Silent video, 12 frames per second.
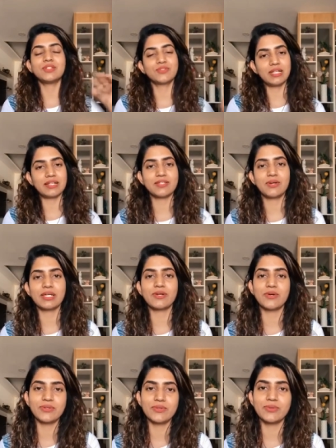So that is how I
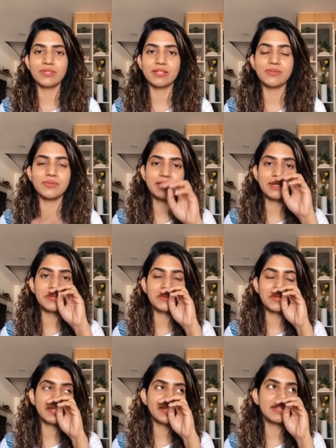got to know that you know they are
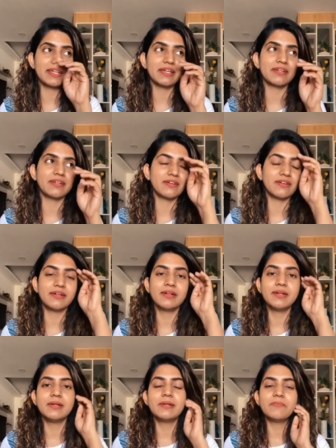doing it, and
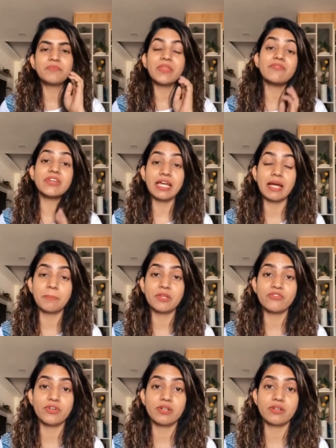uh, I'm very
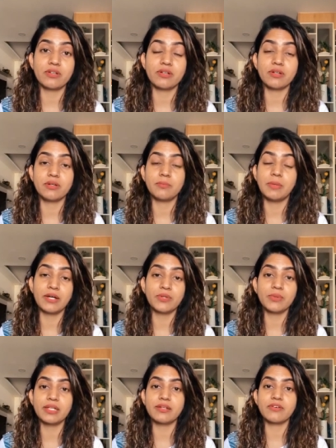happy for uh,
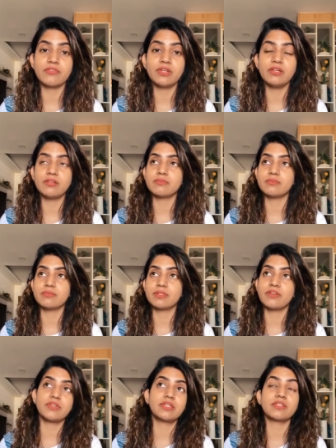Bhanu and Ravi.
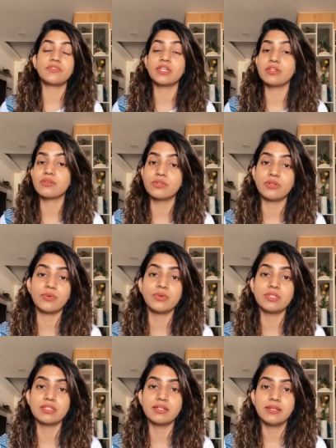Ravi is a very good
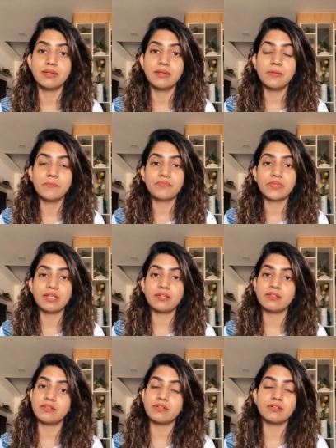host,
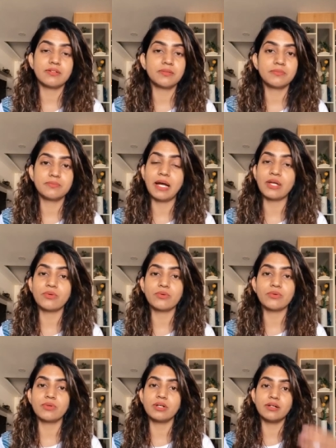and uh, Bhanu,
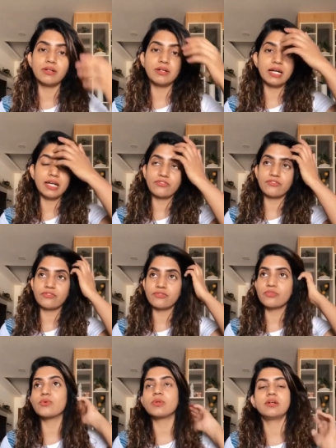uh, I've
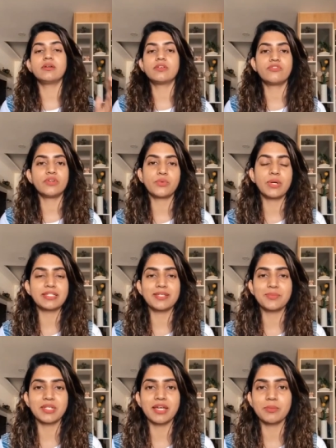known her for quite
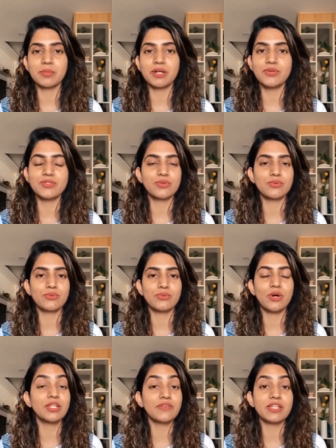some time now. So
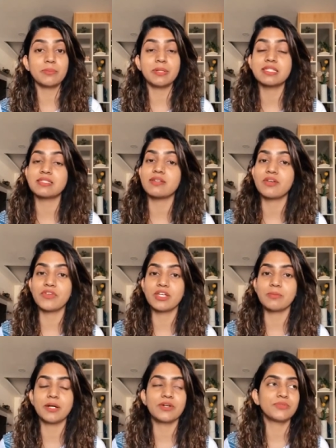all the very best, Ravi
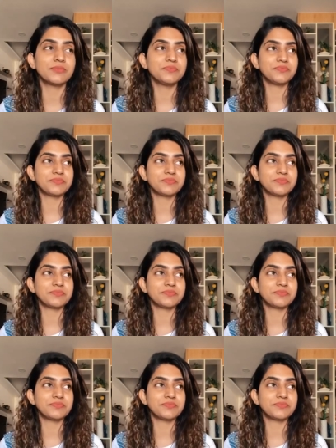and Bhanu.